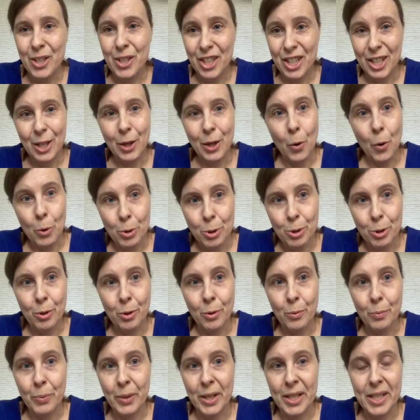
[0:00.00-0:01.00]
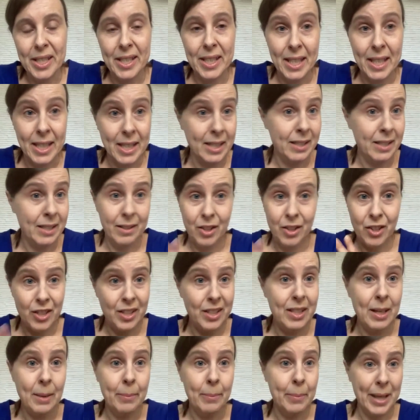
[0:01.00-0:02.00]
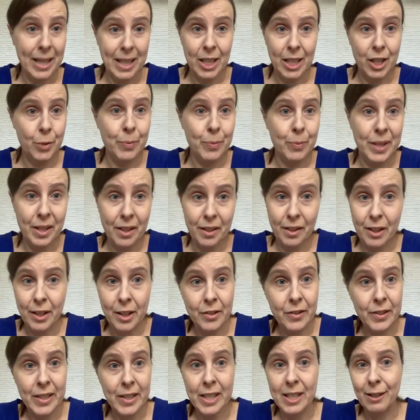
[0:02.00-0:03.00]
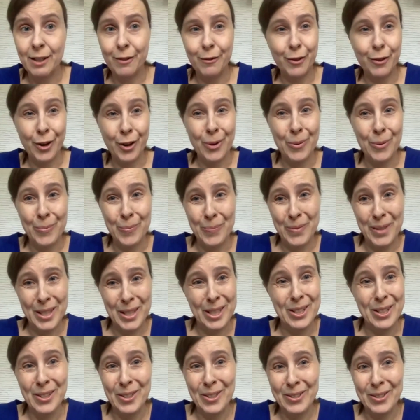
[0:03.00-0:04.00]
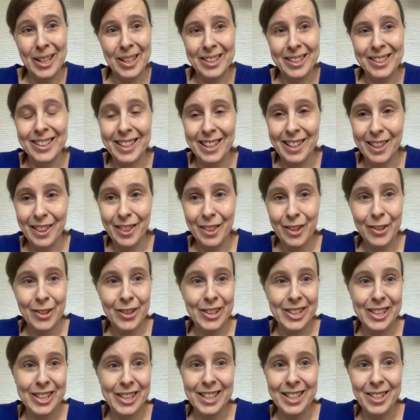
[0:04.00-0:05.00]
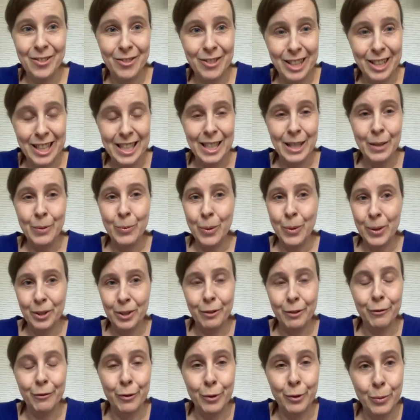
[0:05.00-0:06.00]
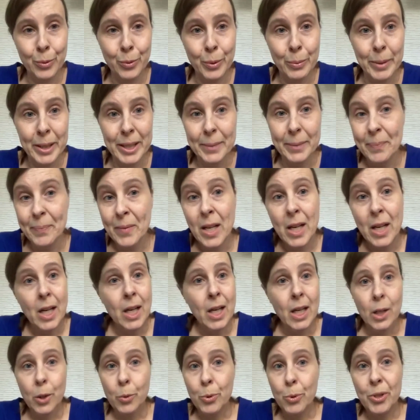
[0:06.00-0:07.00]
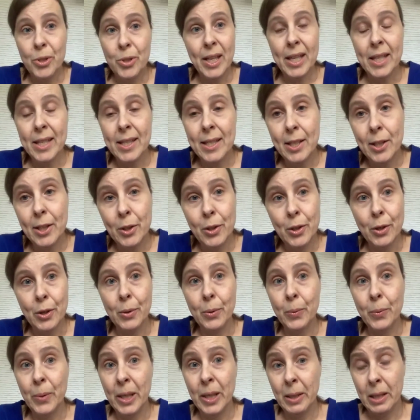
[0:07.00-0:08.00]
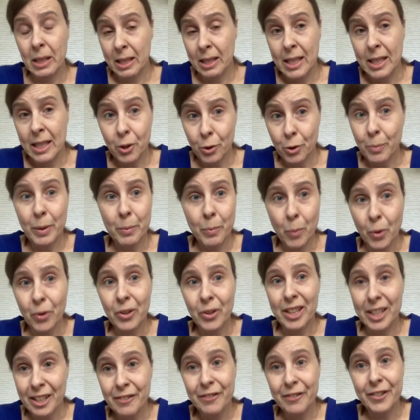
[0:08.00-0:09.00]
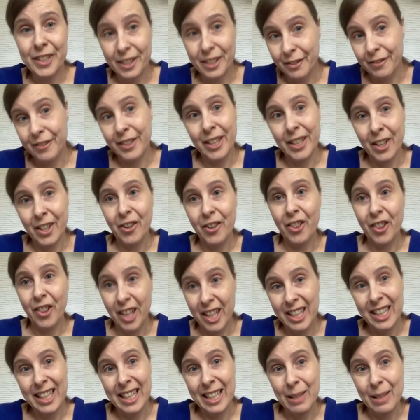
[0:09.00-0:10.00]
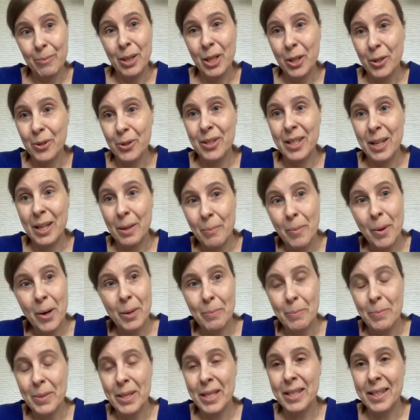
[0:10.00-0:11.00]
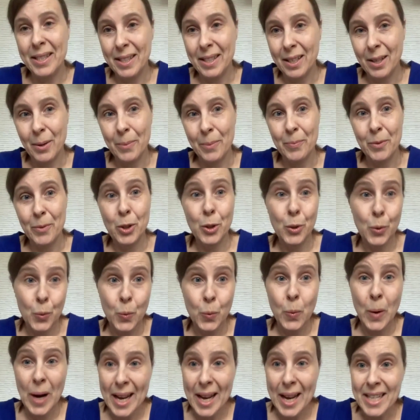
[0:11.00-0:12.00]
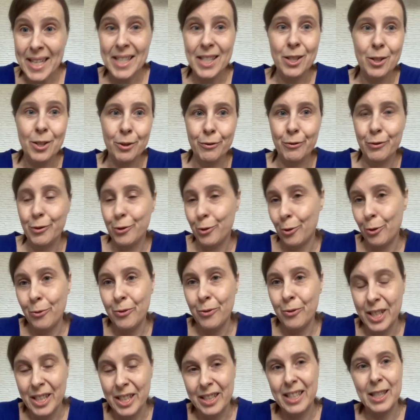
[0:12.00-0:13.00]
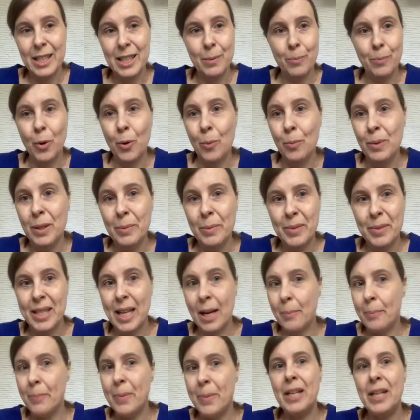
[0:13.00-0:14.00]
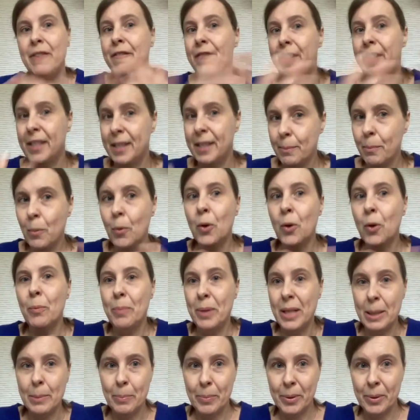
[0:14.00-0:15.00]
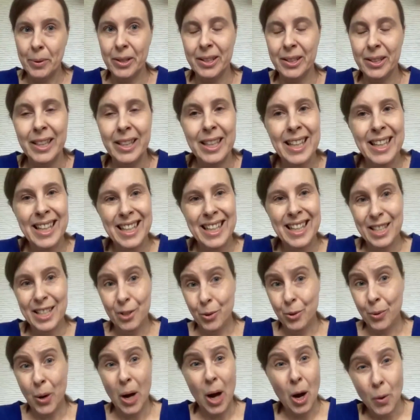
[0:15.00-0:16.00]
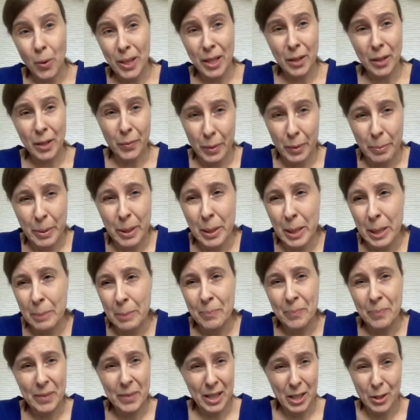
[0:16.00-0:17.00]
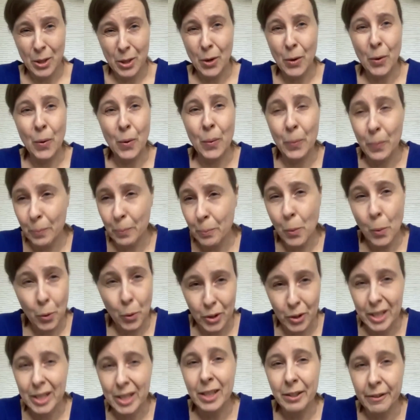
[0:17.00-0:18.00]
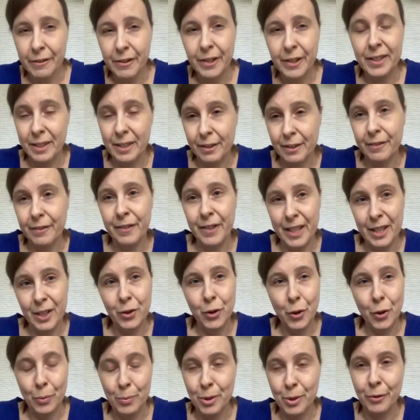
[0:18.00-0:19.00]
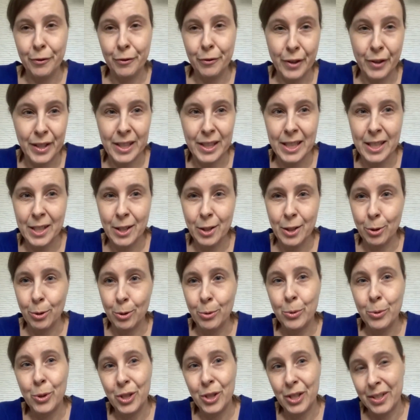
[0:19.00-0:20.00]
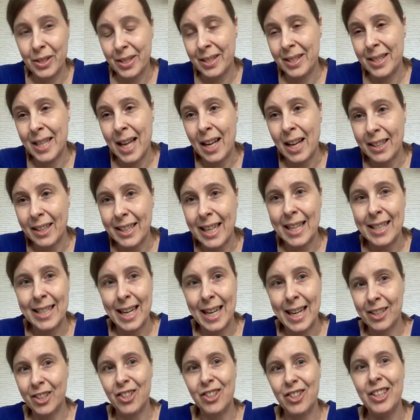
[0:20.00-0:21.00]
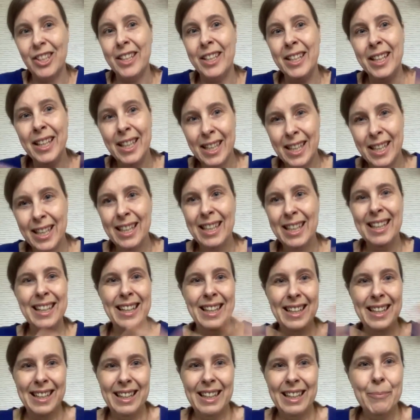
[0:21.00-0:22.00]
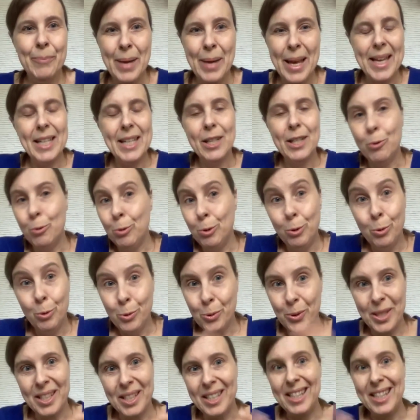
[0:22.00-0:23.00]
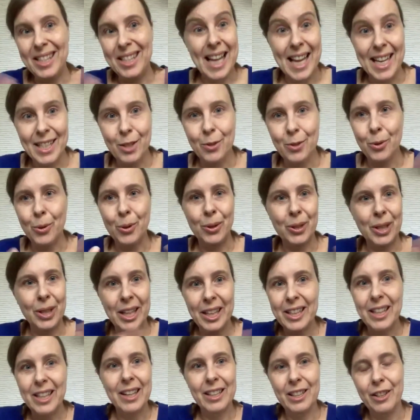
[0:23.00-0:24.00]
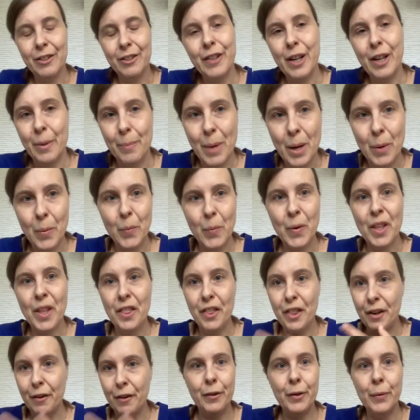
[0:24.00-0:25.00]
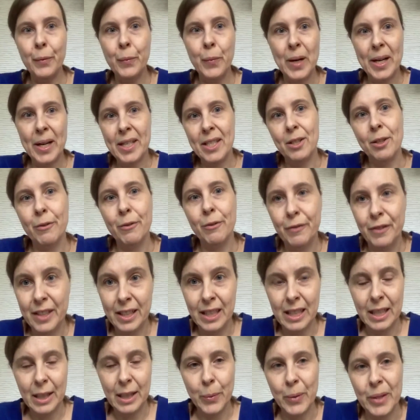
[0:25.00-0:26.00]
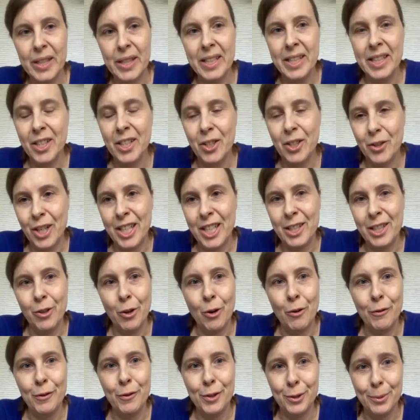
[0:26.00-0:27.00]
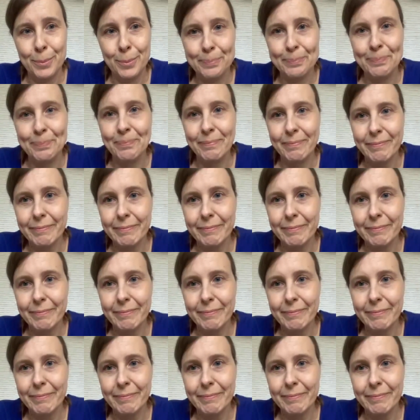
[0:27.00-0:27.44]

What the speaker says: She also brings in, she's a management theorist from, 1930s, really wonderful woman, who says, we need to be more innovative in our thinking because there might be some new ways of solving these problems that benefits more people. So how can we be, more innovative in terms of finding solutions that can actually make who loses less, or kind of come up with different ways of dealing with these trade-offs?